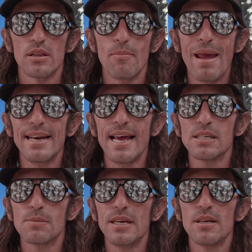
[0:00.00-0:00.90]
The man
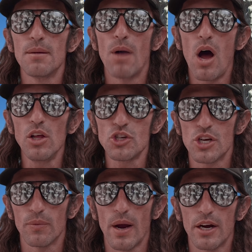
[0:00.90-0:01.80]
has been
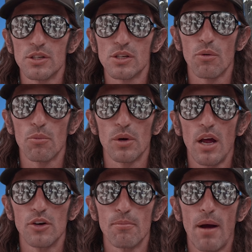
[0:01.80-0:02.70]
demolishing records from
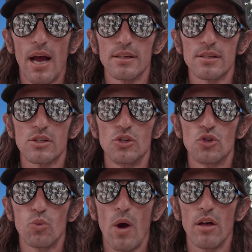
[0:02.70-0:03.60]
100 miles to
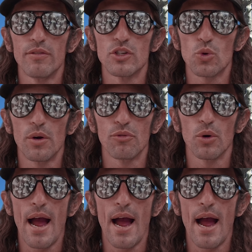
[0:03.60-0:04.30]
12 and 24